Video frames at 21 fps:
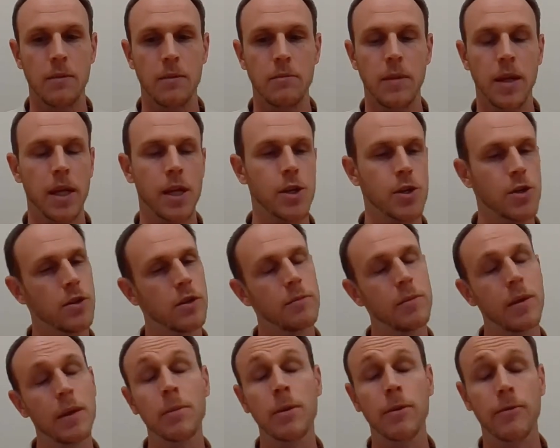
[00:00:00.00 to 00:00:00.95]
making sure they're
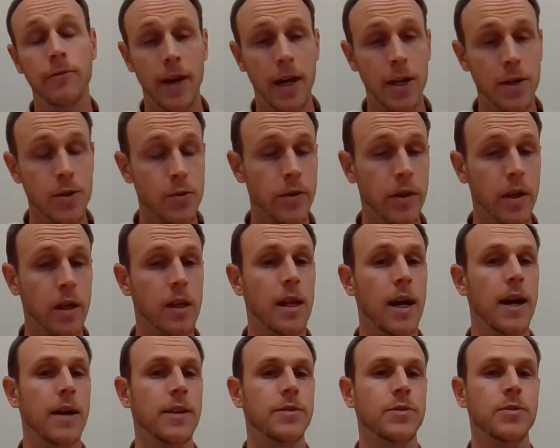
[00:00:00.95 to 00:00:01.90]
being professional in the
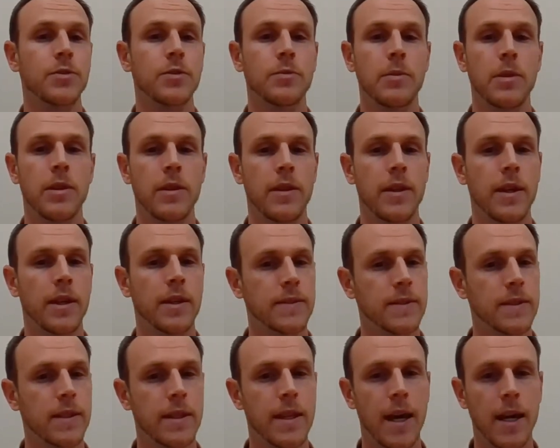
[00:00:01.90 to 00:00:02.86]
classroom and things
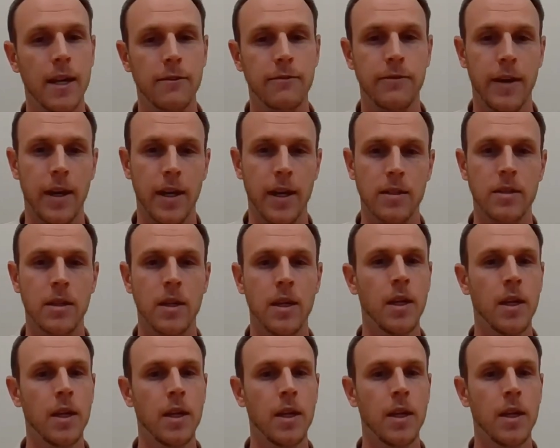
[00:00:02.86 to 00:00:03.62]
to that effect.